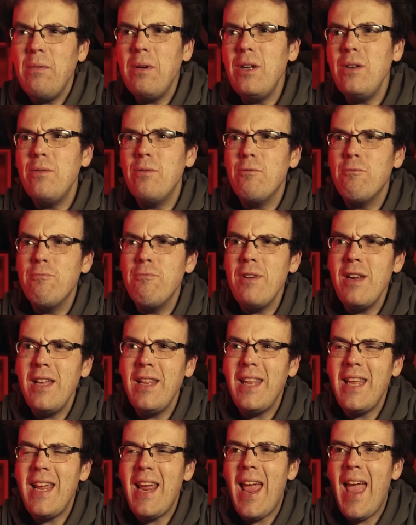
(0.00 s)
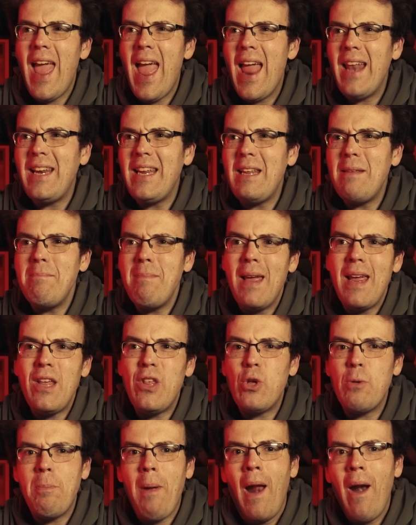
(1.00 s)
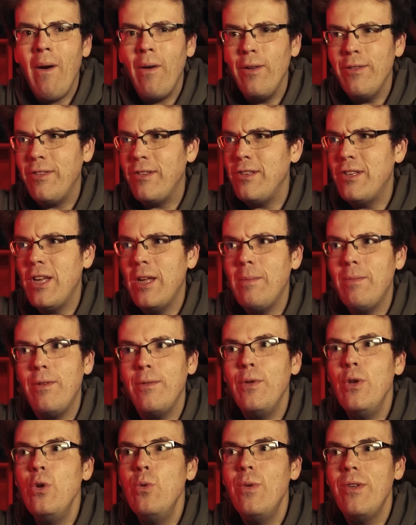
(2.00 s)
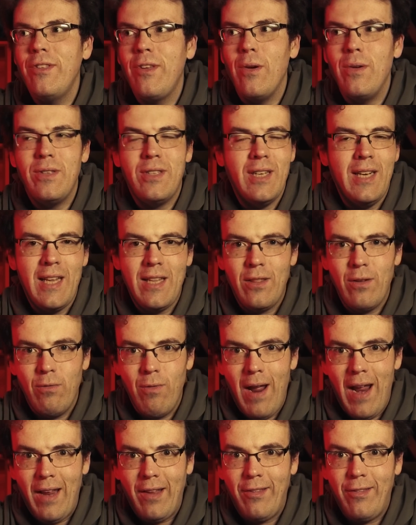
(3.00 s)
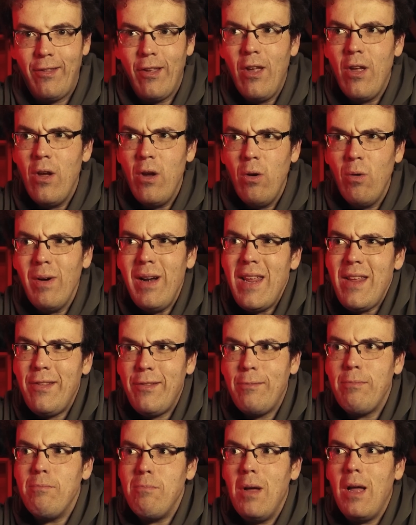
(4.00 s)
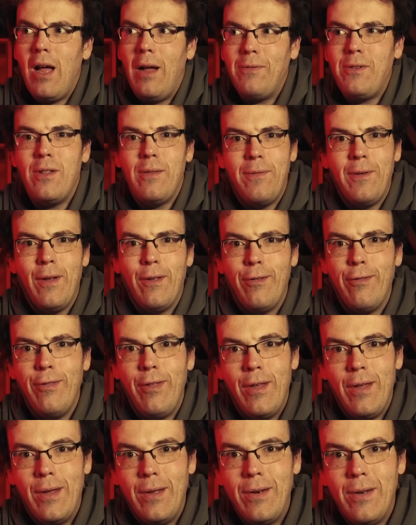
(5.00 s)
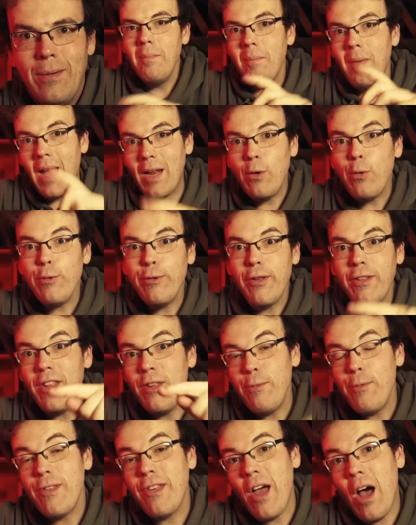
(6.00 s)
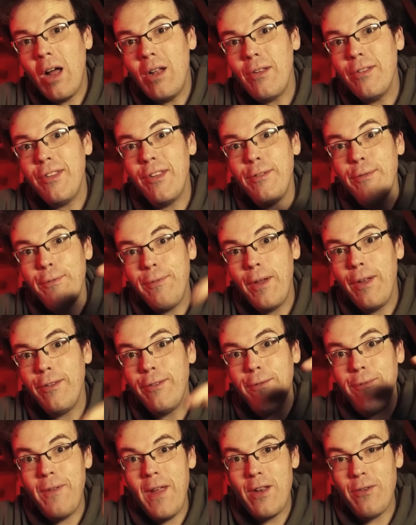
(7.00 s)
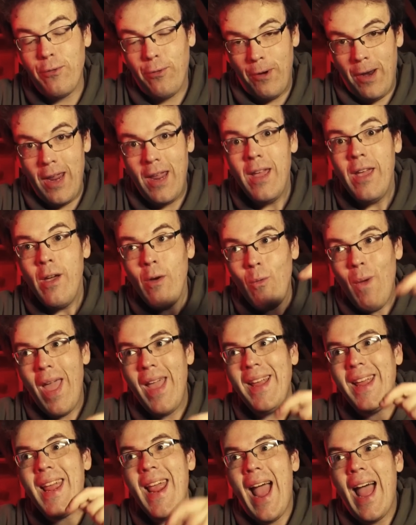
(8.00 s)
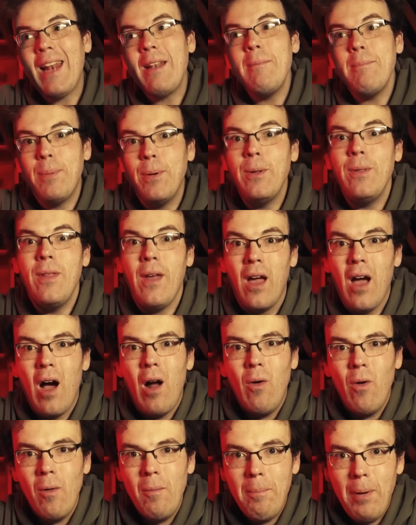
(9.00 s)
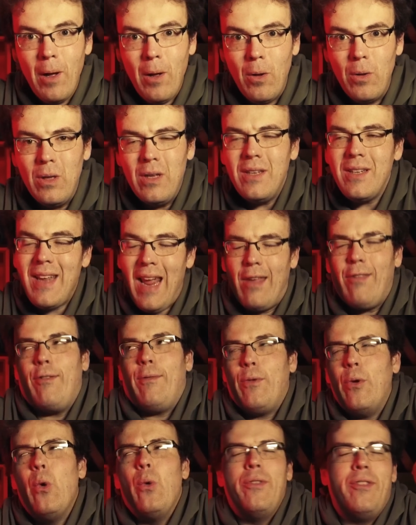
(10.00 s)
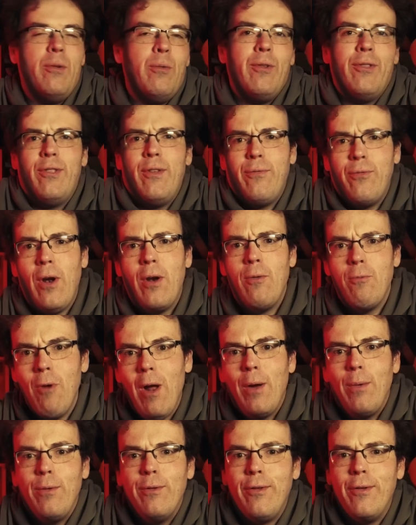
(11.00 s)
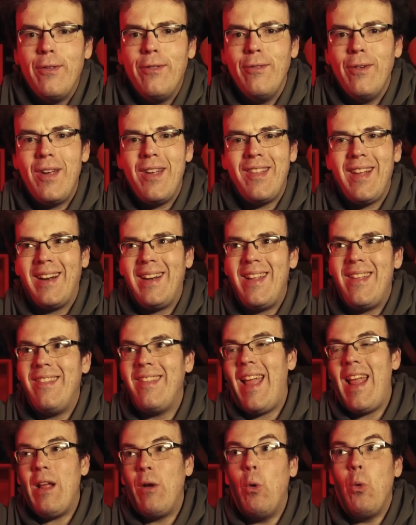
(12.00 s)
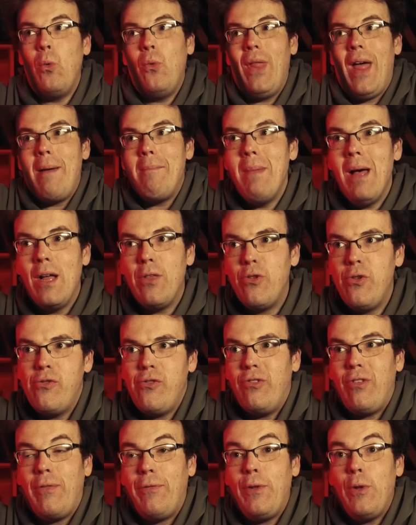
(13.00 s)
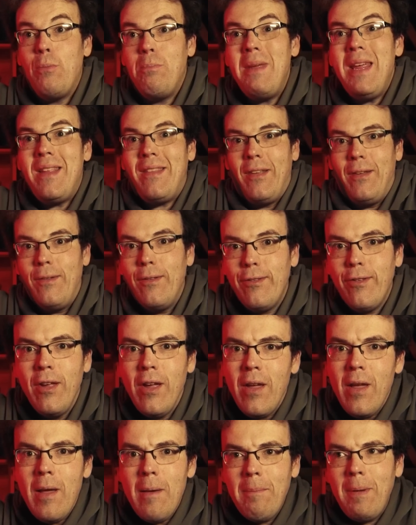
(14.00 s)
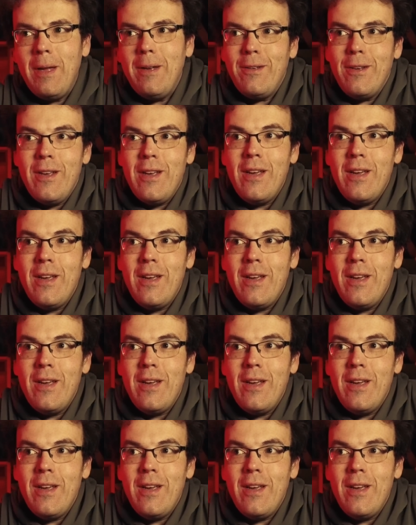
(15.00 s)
weren't really any major perils in terms of who was going to lead the race, or at least after the first third. And also, this was Carlos's first victory where he hadn't put the car on pole. Yes, of course, it was the front row, so it's not exactly saying all that much, it's just a few meters, but